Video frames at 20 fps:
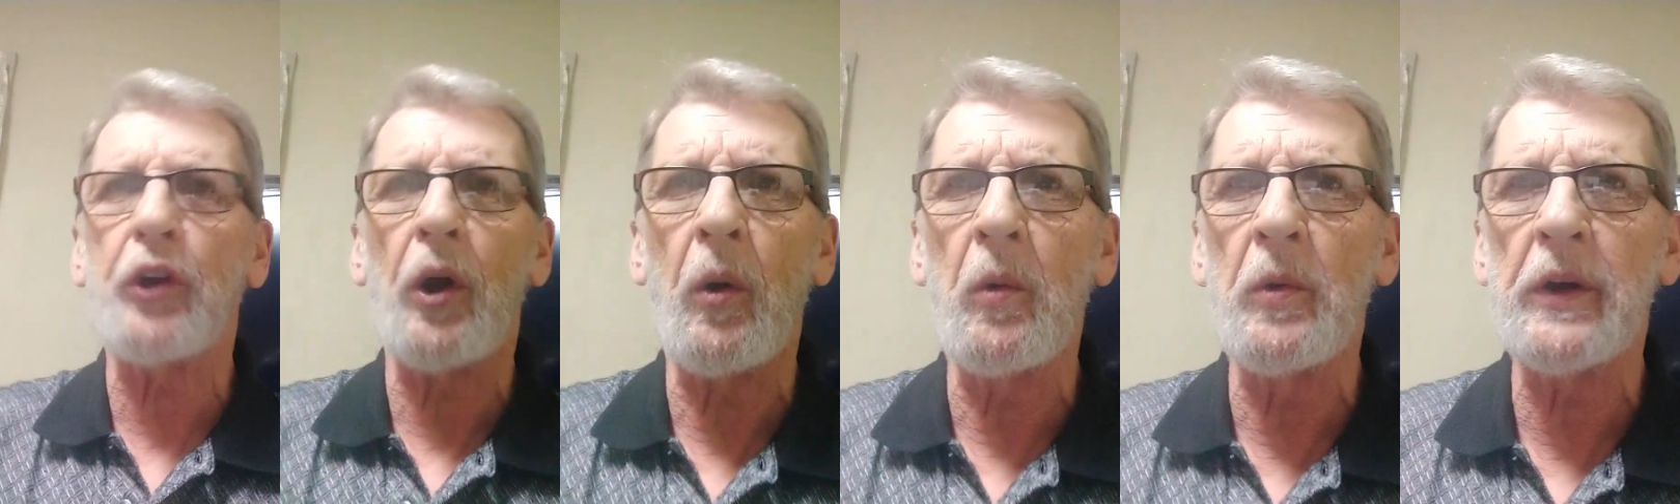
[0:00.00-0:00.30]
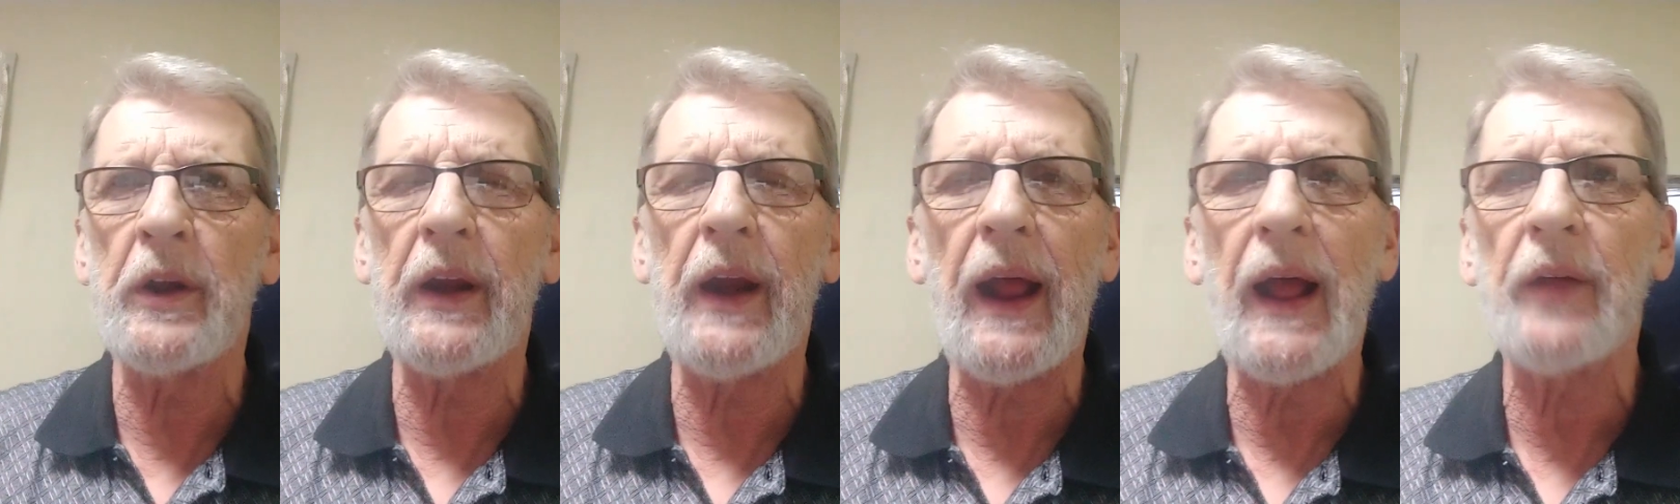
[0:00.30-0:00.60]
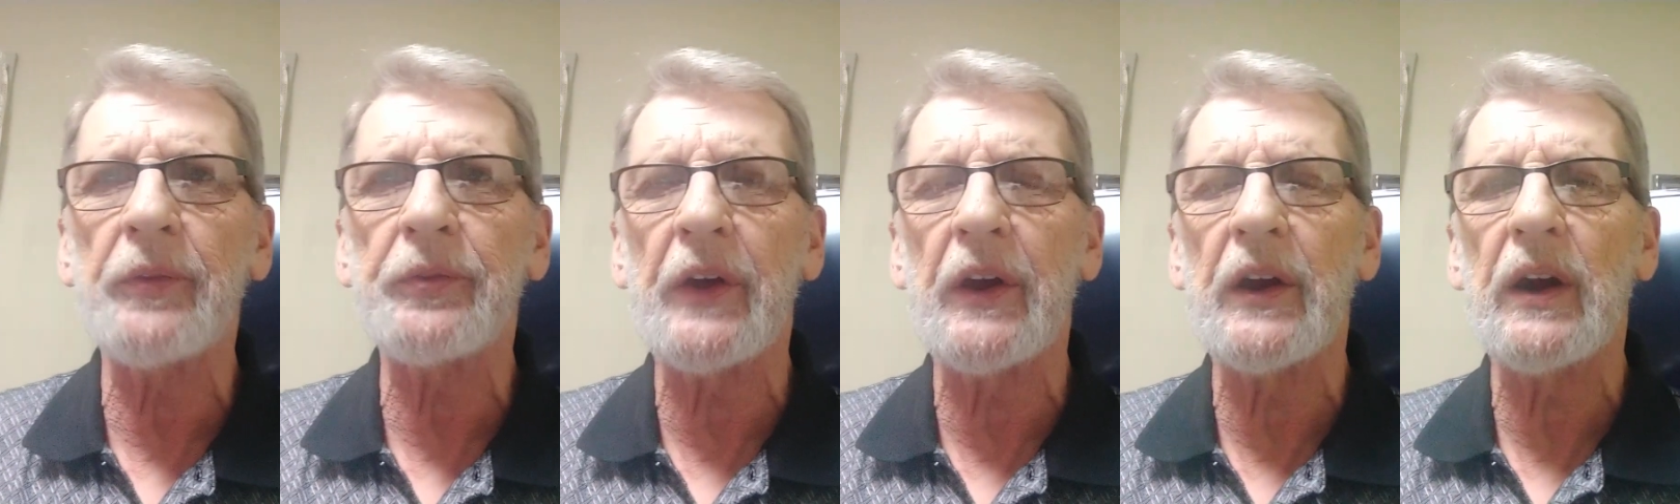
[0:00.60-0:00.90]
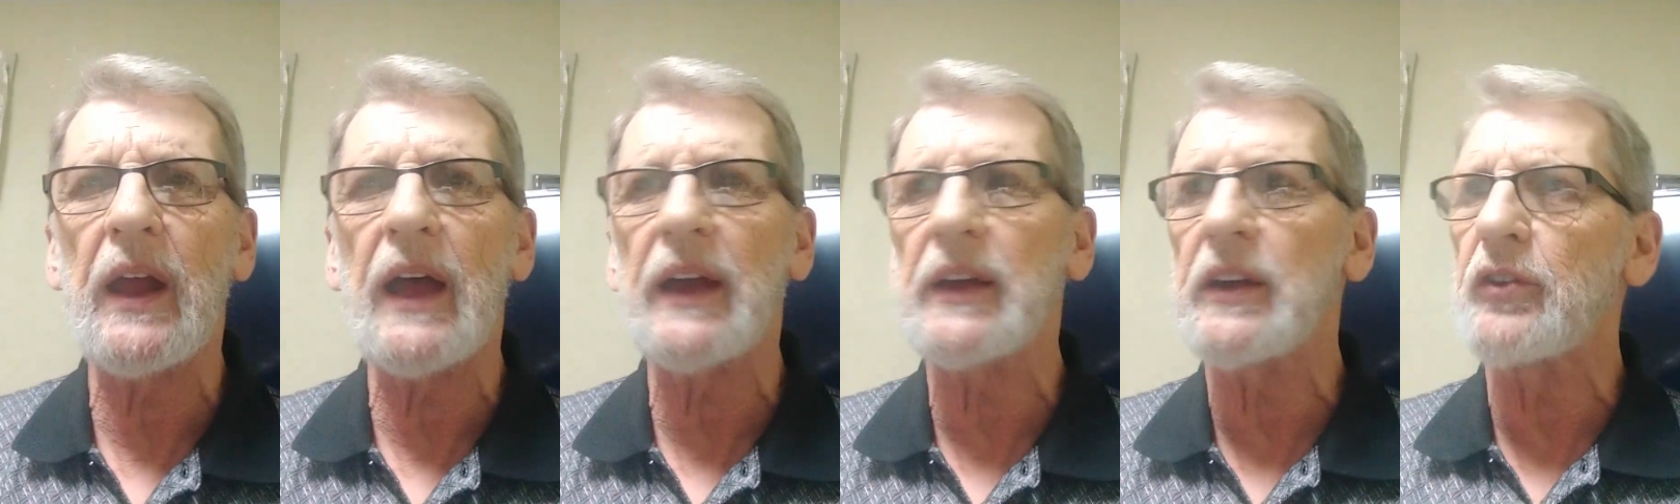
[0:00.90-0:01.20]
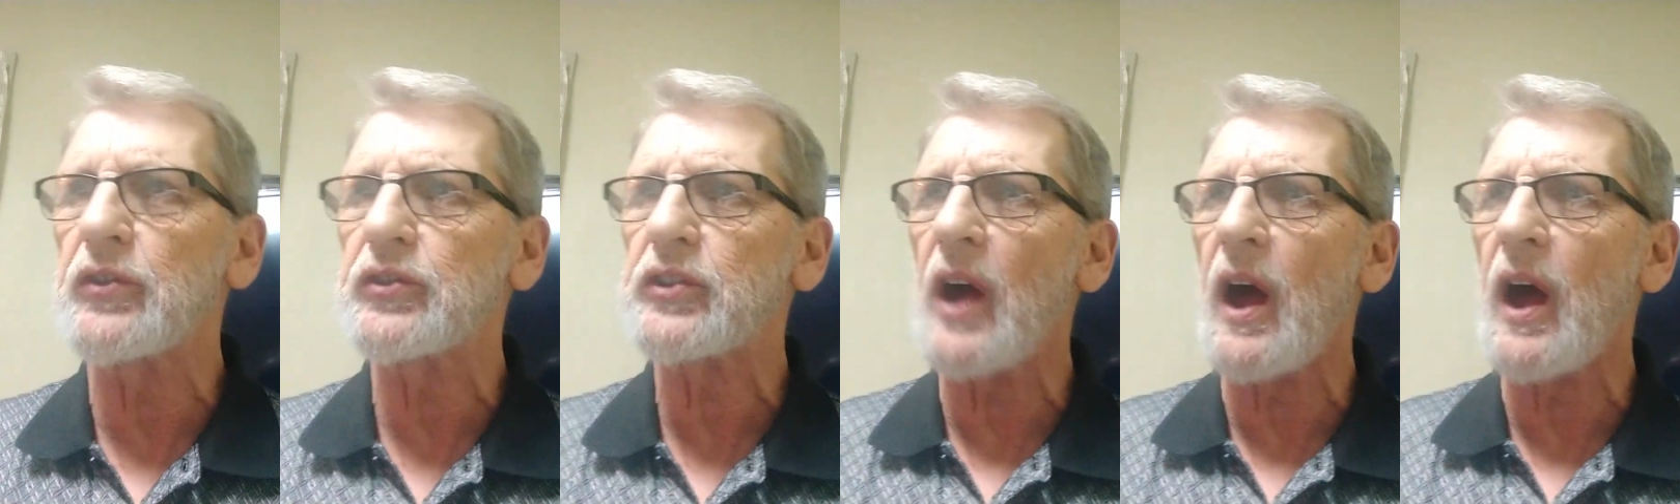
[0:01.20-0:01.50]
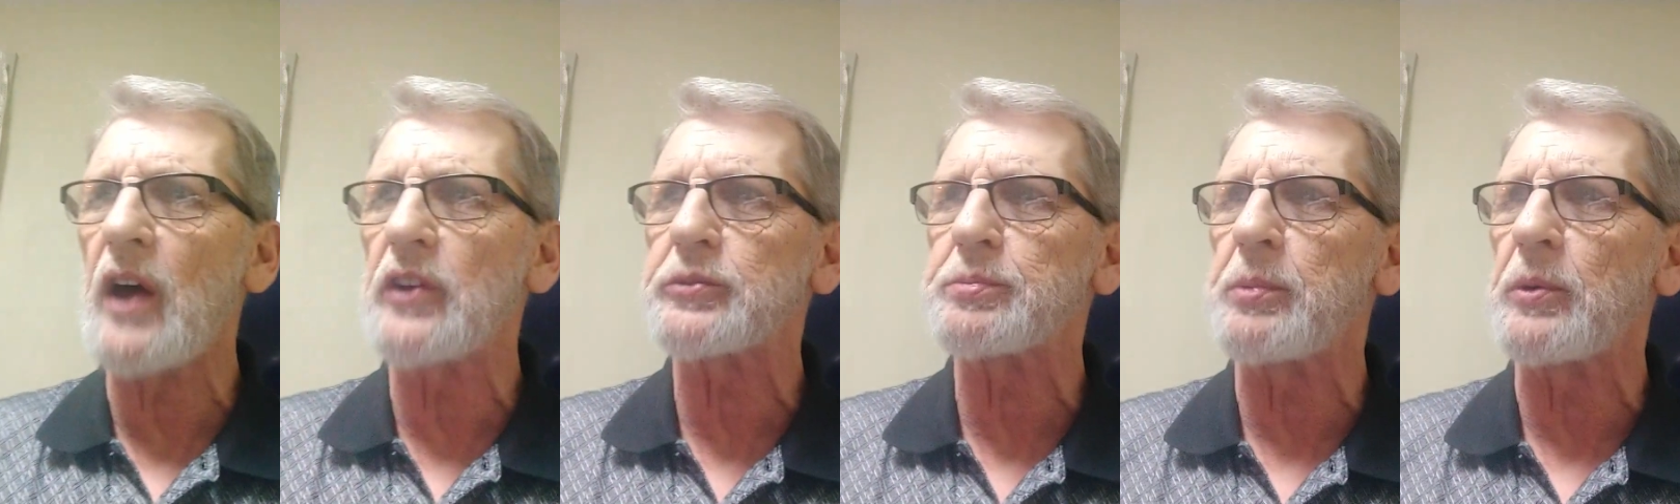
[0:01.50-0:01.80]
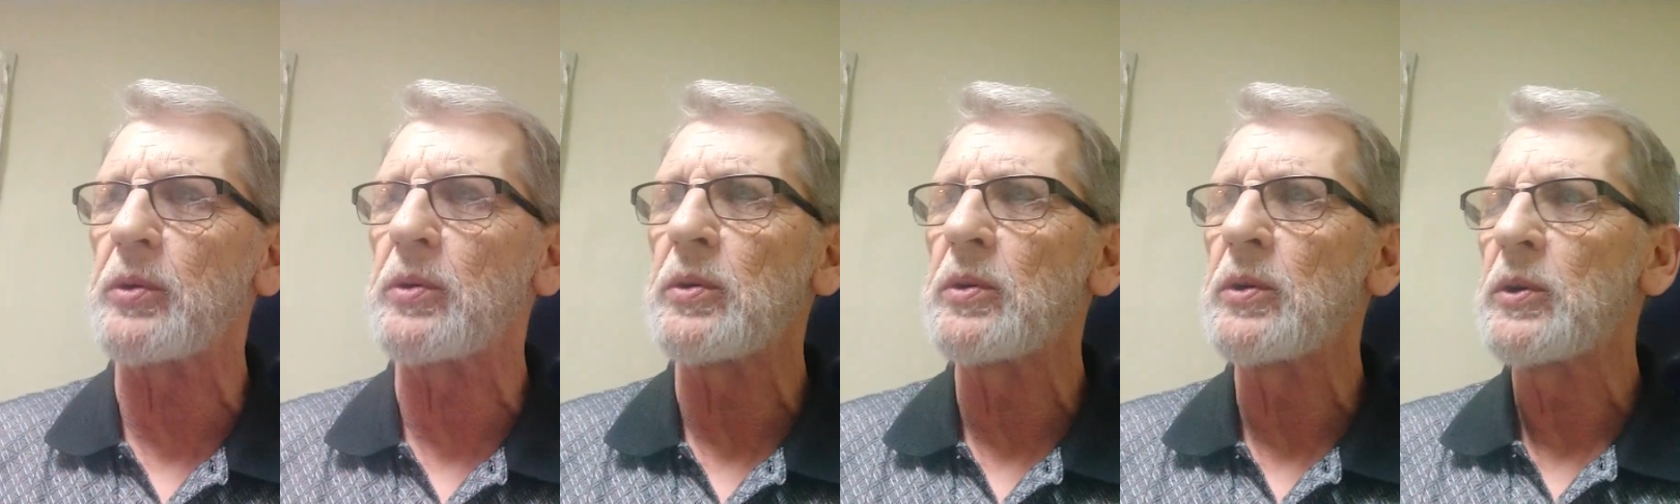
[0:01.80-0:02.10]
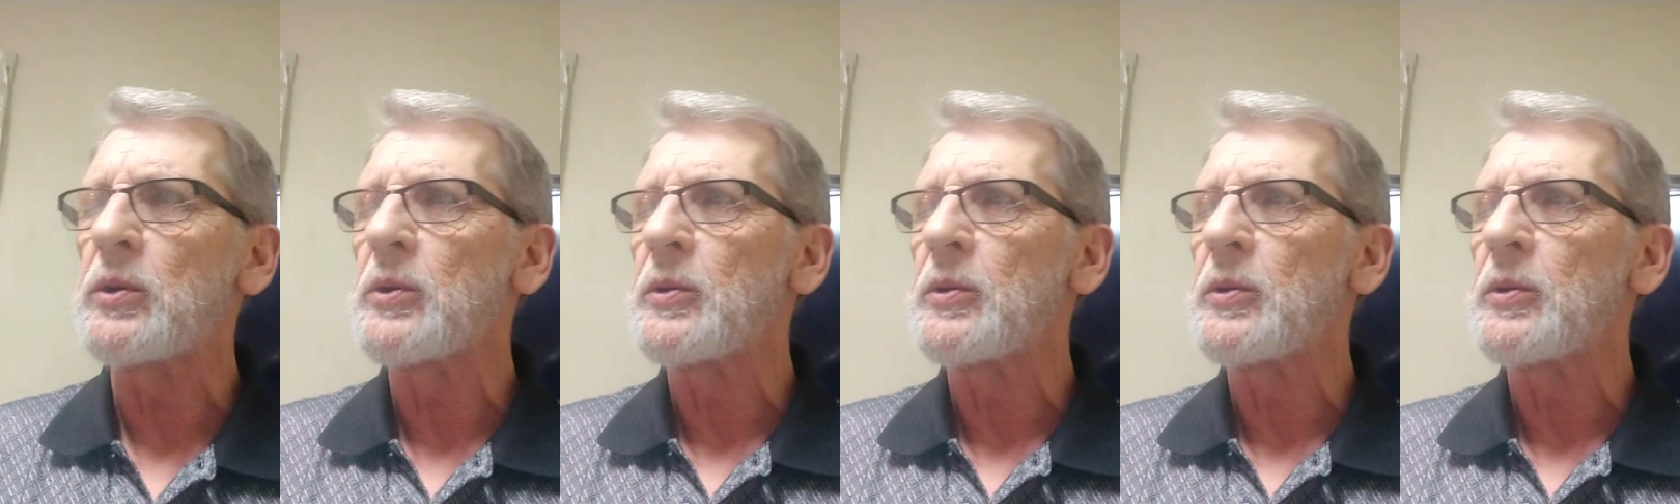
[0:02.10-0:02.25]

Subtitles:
throwing it out there like it's gospel.